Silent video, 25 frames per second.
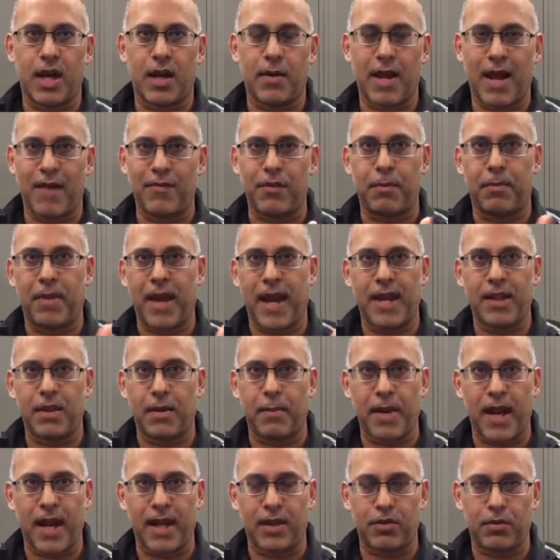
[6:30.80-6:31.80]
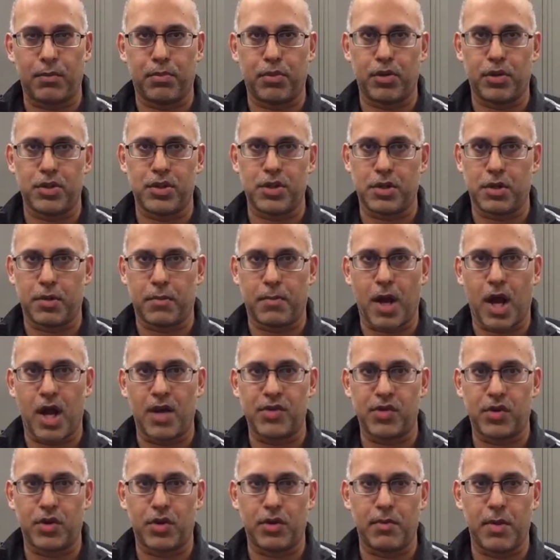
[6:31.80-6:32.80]
have to pay the bank to
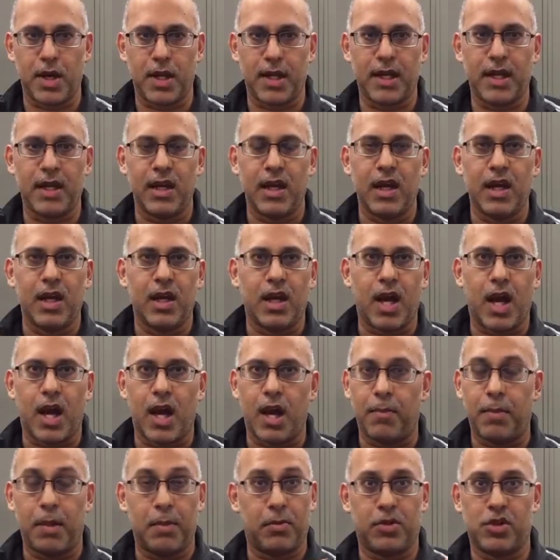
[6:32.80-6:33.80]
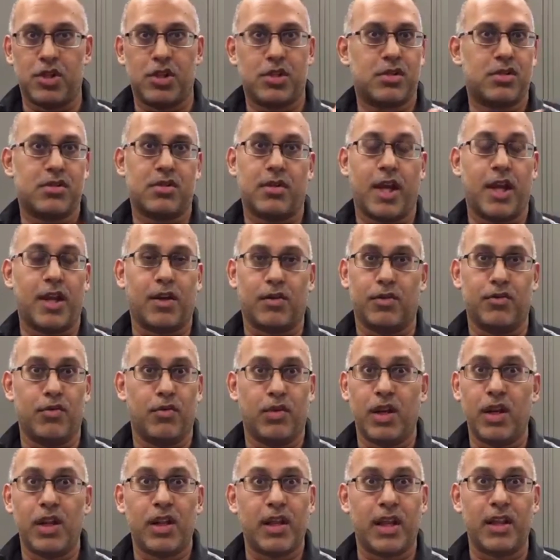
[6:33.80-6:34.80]
deposit your money, people just like
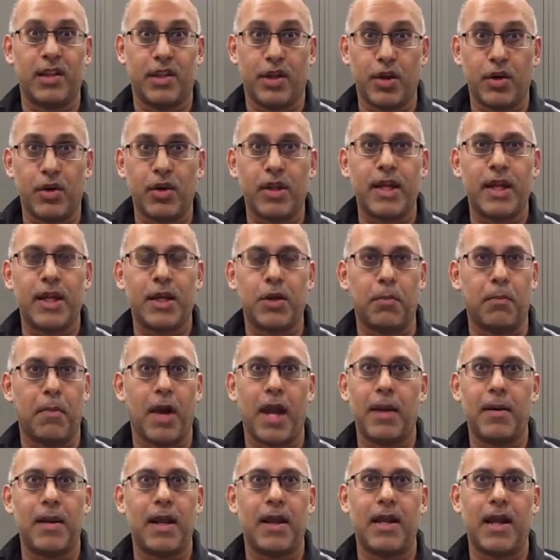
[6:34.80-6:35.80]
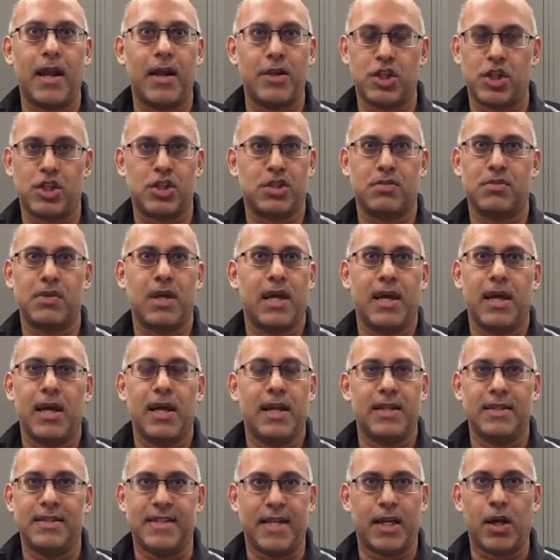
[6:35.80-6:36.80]
literally might just
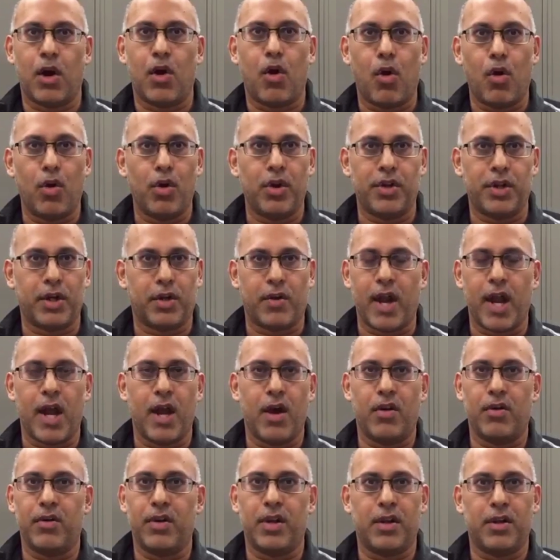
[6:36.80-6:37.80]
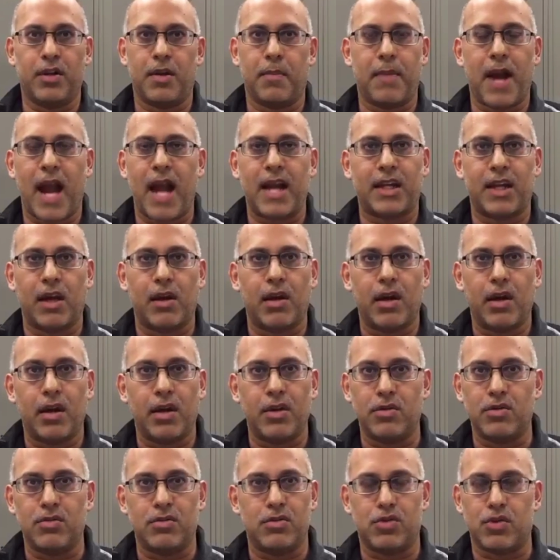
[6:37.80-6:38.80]
dig a hole in the ground in the backyard
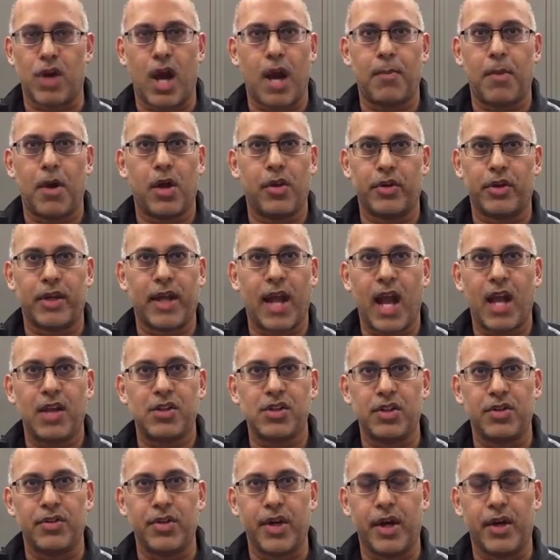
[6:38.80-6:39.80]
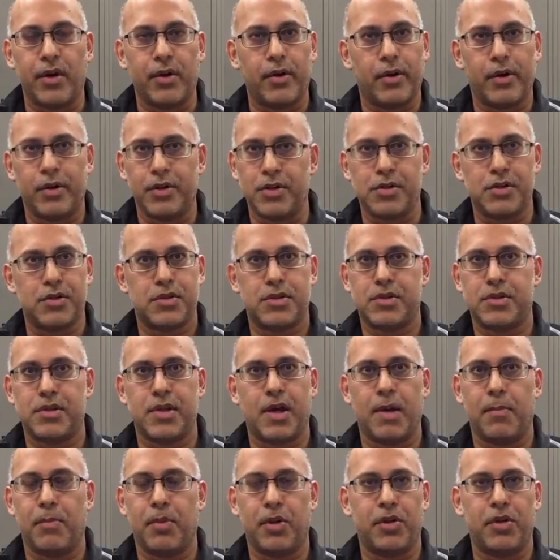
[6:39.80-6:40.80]
and drop all their cash in there, or just
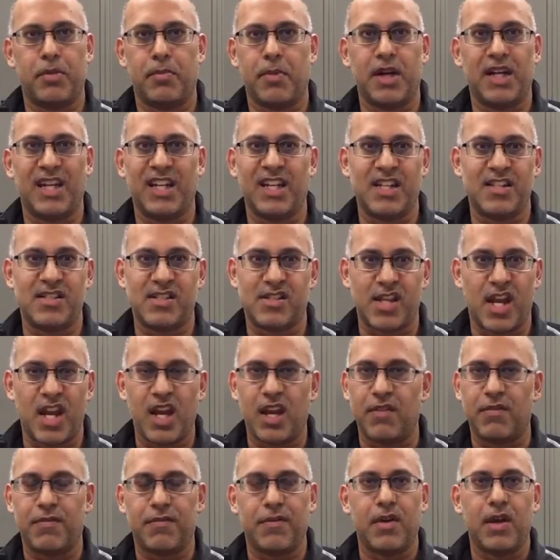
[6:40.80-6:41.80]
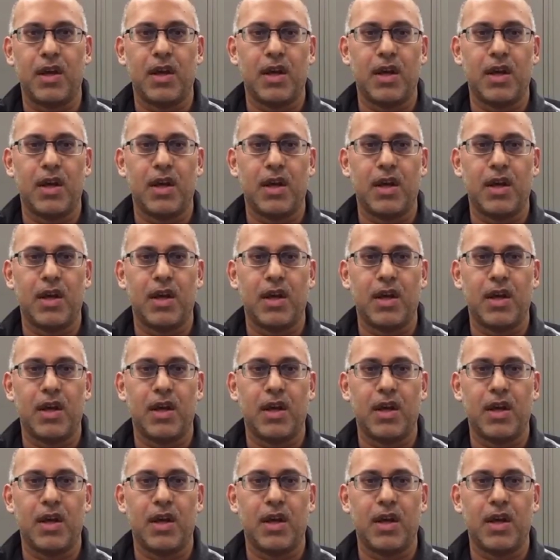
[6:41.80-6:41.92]
put their money in a safe.